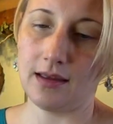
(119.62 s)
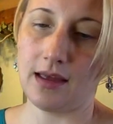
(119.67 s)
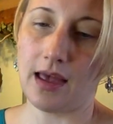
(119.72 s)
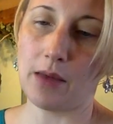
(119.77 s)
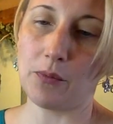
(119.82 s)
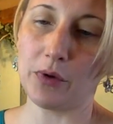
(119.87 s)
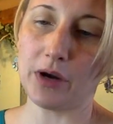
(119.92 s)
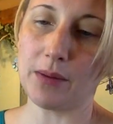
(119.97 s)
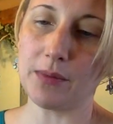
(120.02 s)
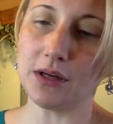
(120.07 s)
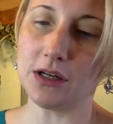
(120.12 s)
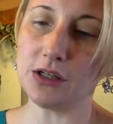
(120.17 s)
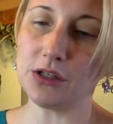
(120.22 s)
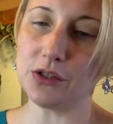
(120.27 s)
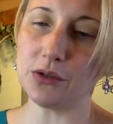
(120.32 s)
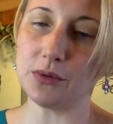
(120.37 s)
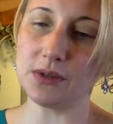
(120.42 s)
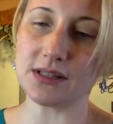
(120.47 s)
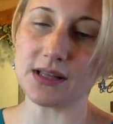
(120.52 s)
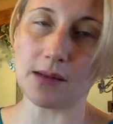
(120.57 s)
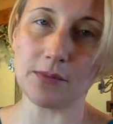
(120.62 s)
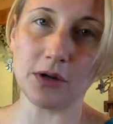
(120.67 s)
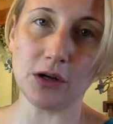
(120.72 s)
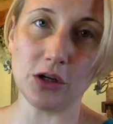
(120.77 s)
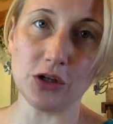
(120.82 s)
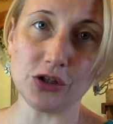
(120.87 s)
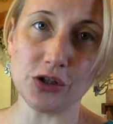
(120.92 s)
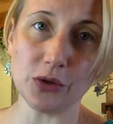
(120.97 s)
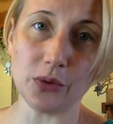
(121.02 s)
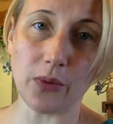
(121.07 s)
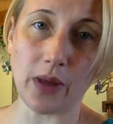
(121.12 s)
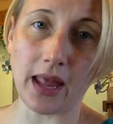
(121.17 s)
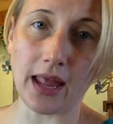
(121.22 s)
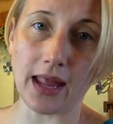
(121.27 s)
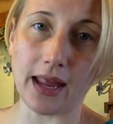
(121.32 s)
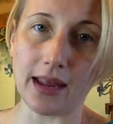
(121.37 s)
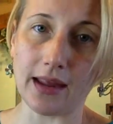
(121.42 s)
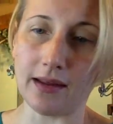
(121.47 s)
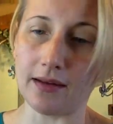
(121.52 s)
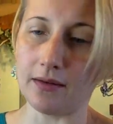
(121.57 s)
And what I'm going to do is I'm going to do
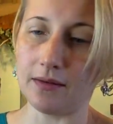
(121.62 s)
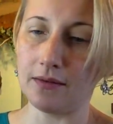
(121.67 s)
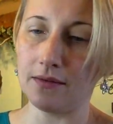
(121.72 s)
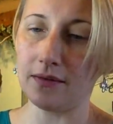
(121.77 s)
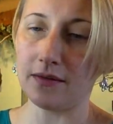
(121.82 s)
a